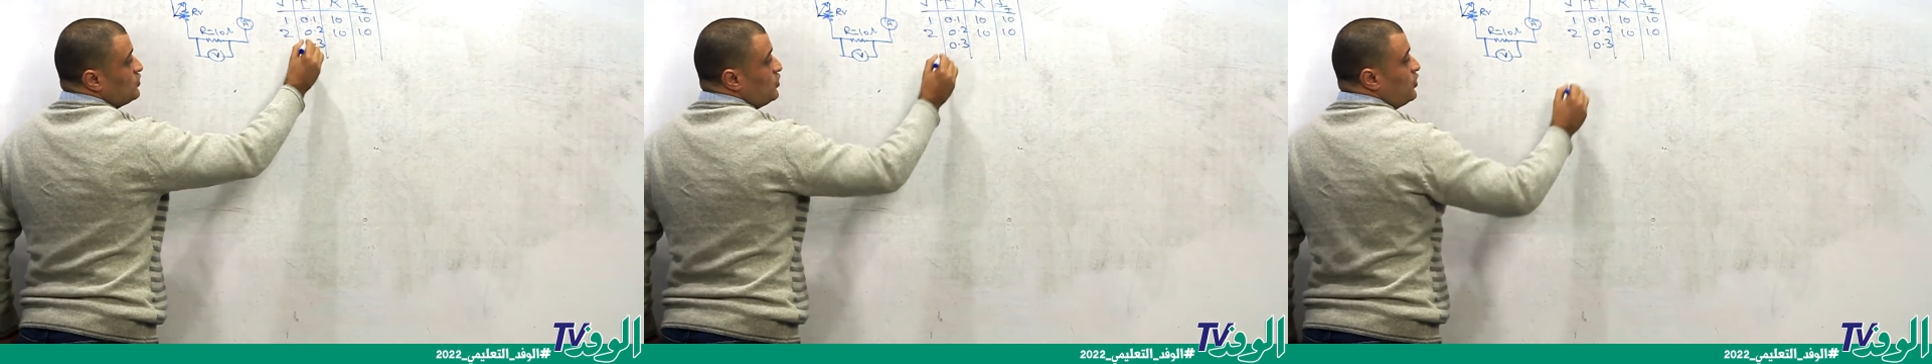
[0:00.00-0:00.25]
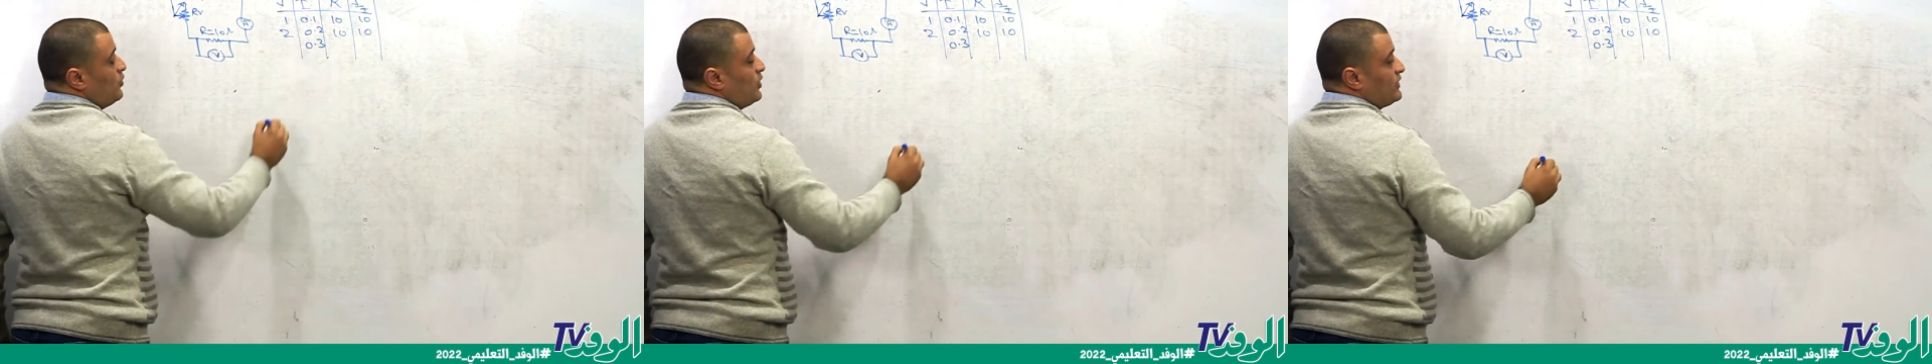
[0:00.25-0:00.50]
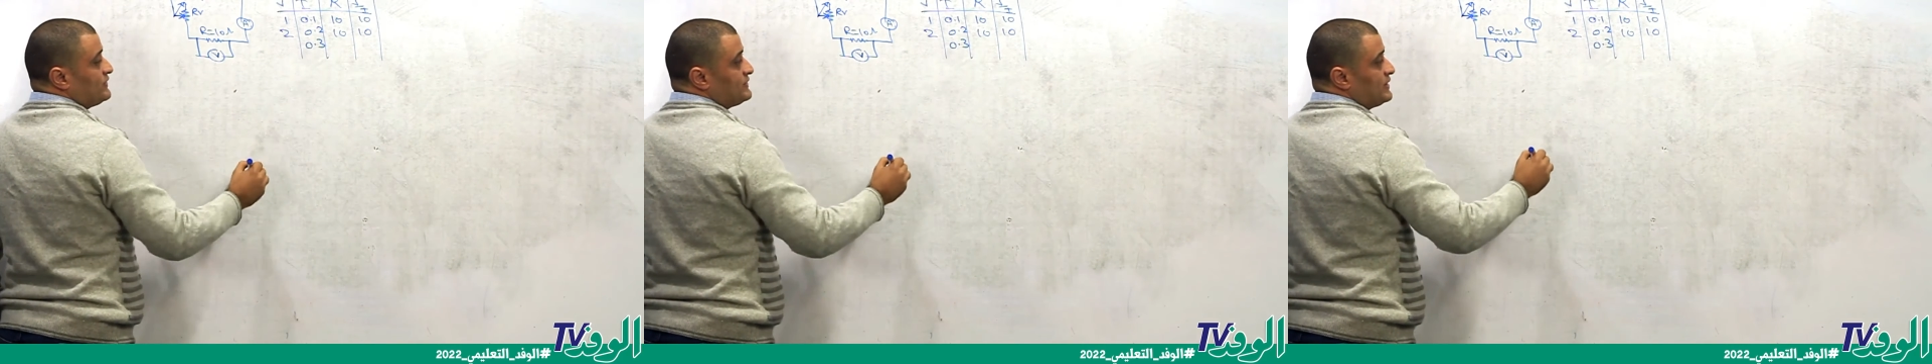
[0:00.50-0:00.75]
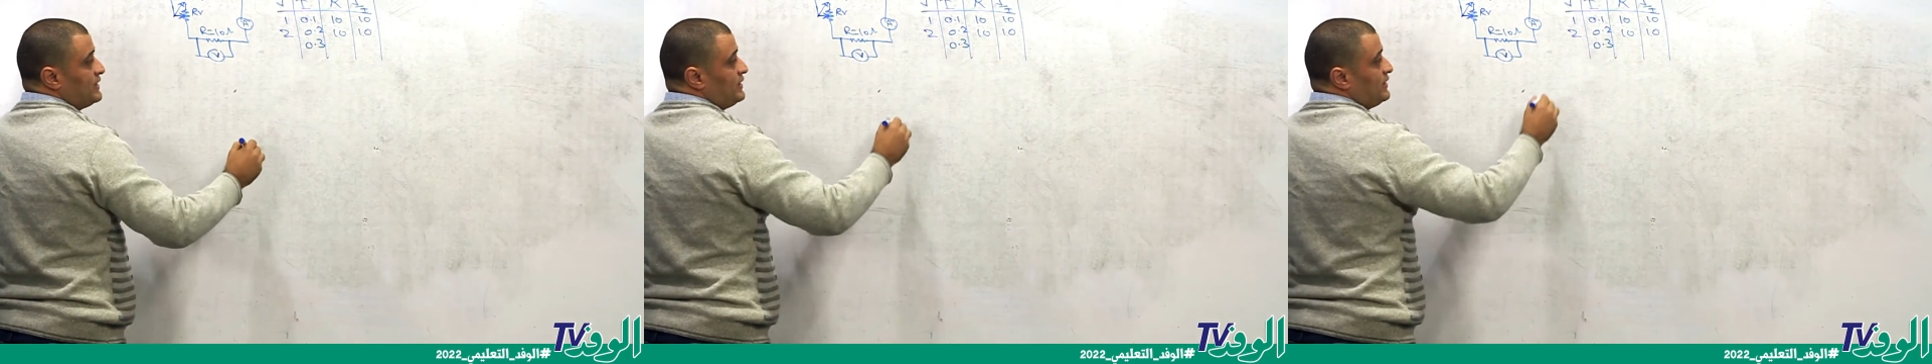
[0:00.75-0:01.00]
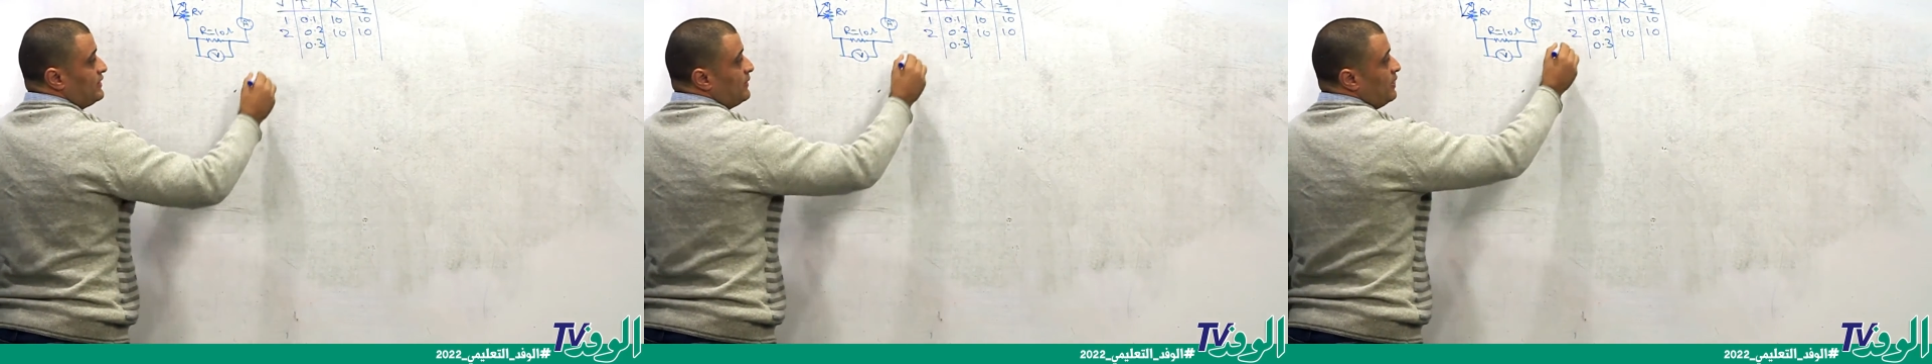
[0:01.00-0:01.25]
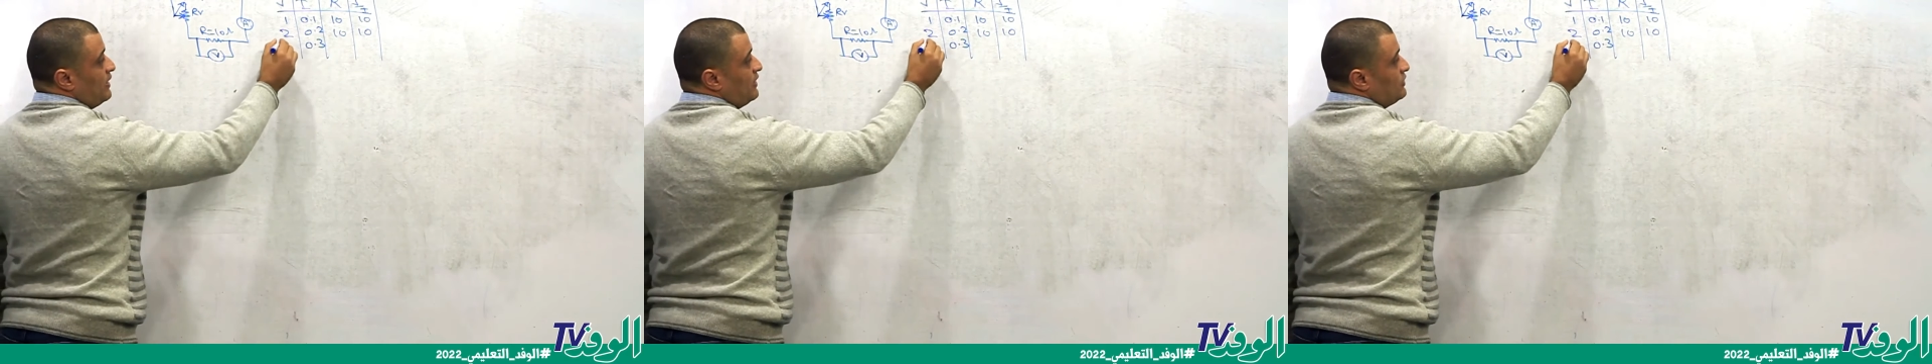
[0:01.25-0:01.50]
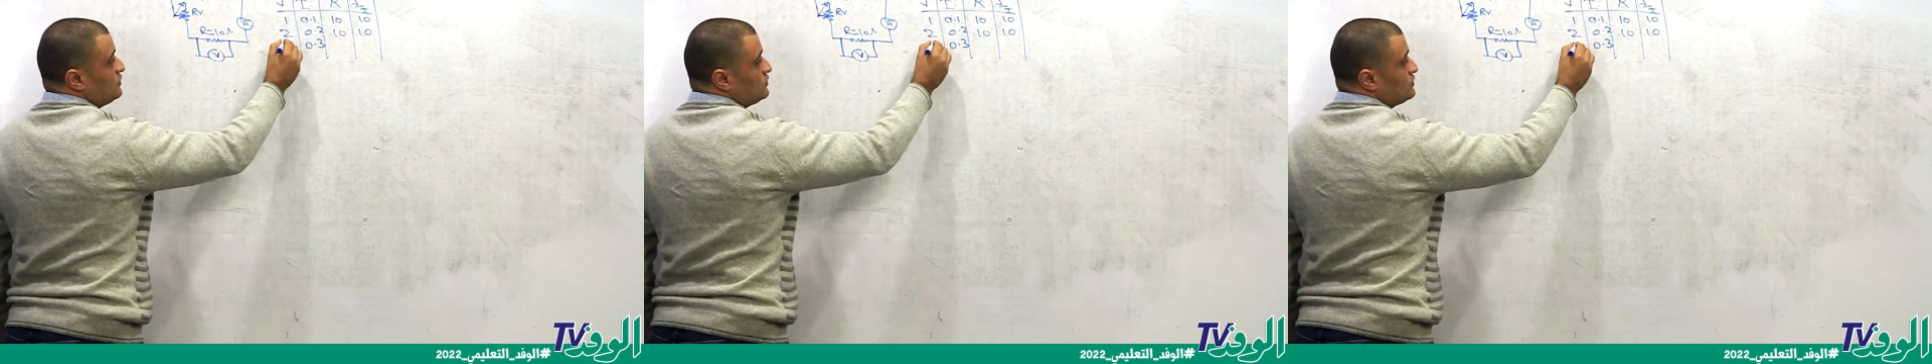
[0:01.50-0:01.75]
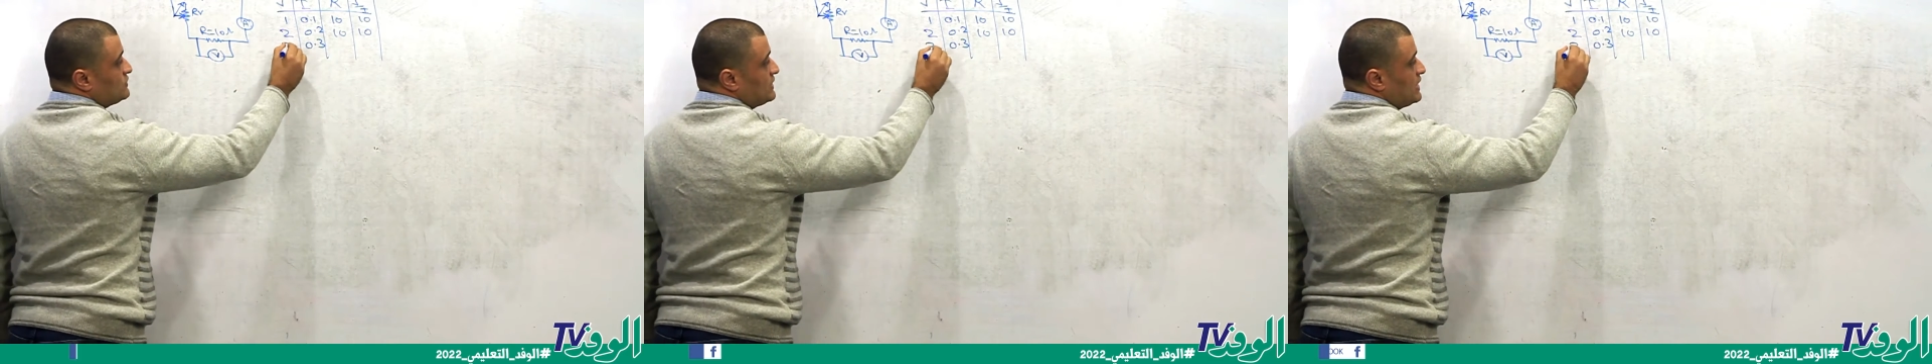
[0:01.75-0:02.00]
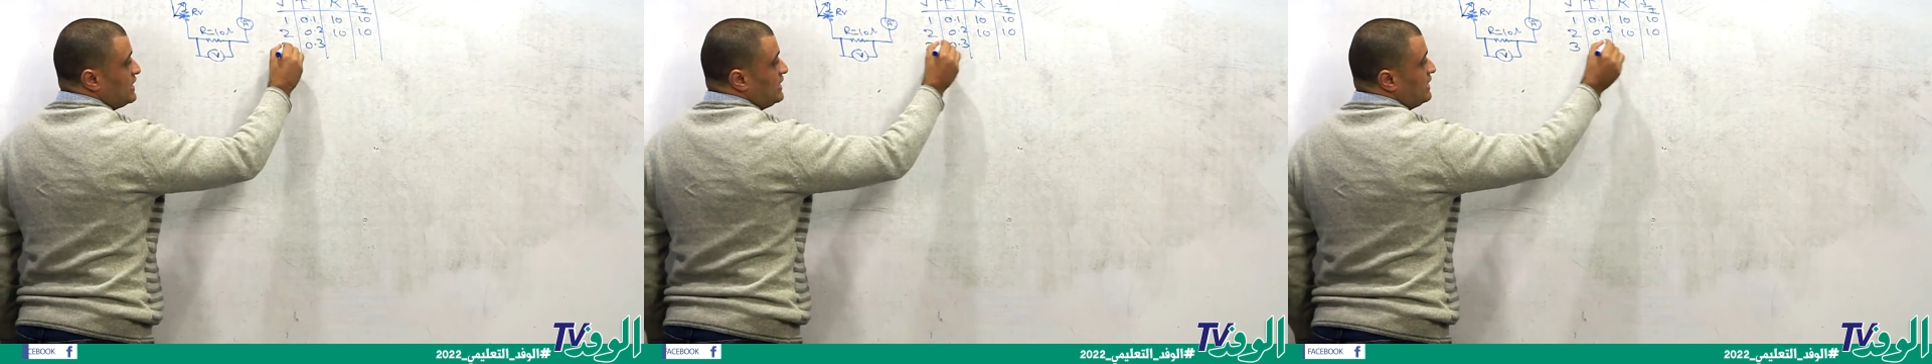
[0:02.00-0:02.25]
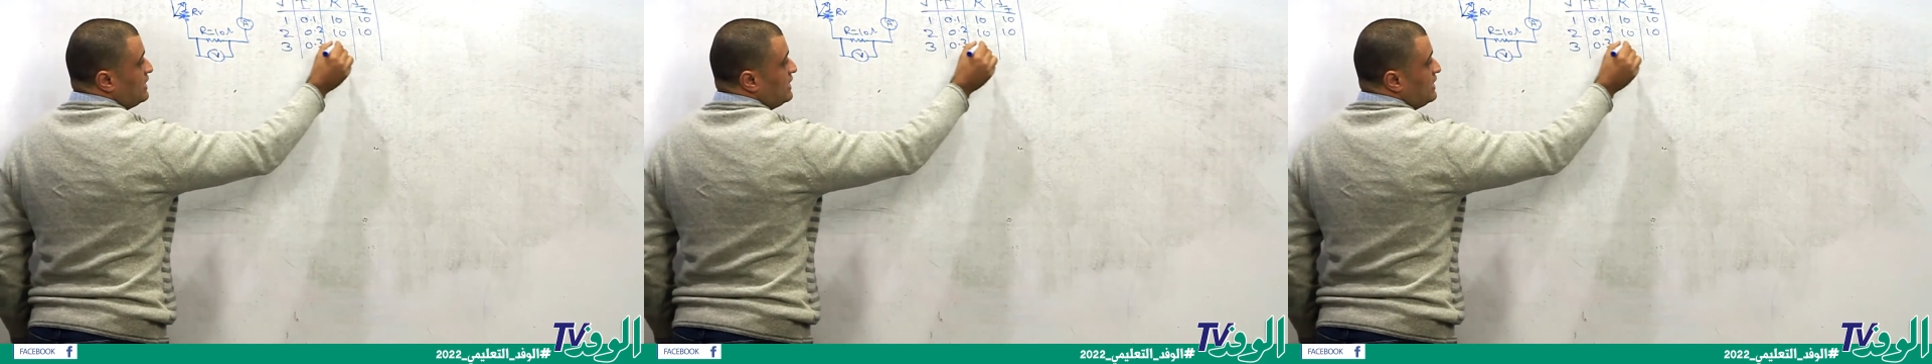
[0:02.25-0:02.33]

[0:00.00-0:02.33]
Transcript: 0.3, to 3,